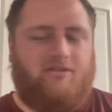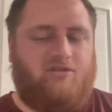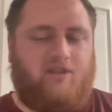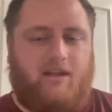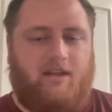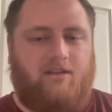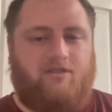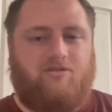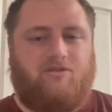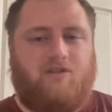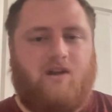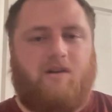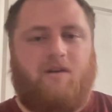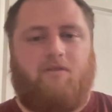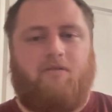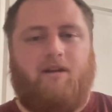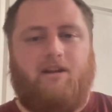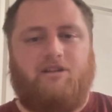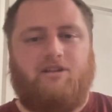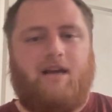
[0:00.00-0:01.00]
He's done a
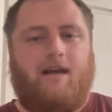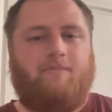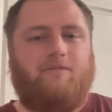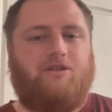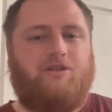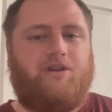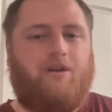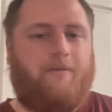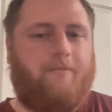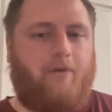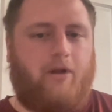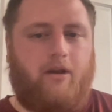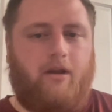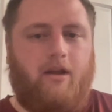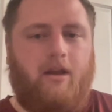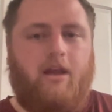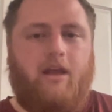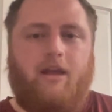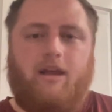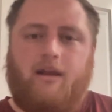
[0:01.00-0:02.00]
great job this year, but
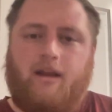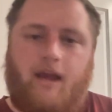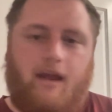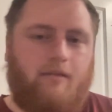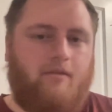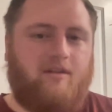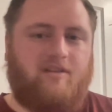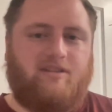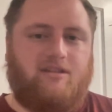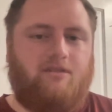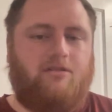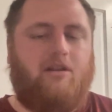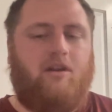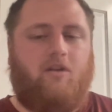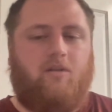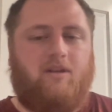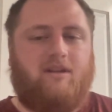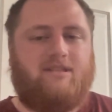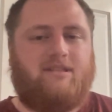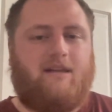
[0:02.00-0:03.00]
hey,
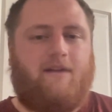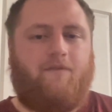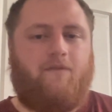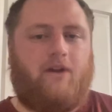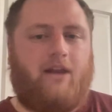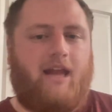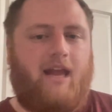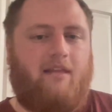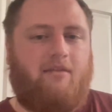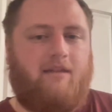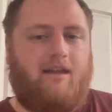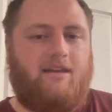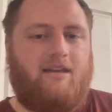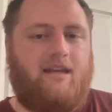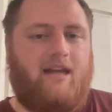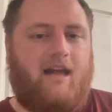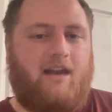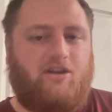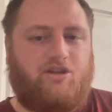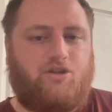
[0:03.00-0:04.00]
let's not forget,
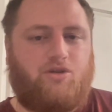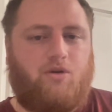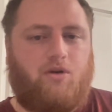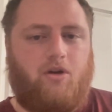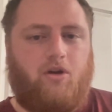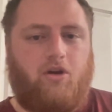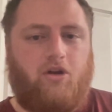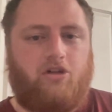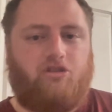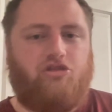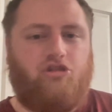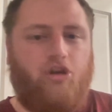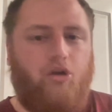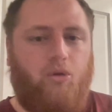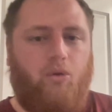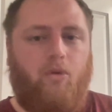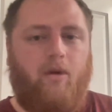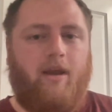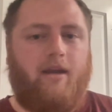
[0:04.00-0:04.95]
Lindy got a short hook too.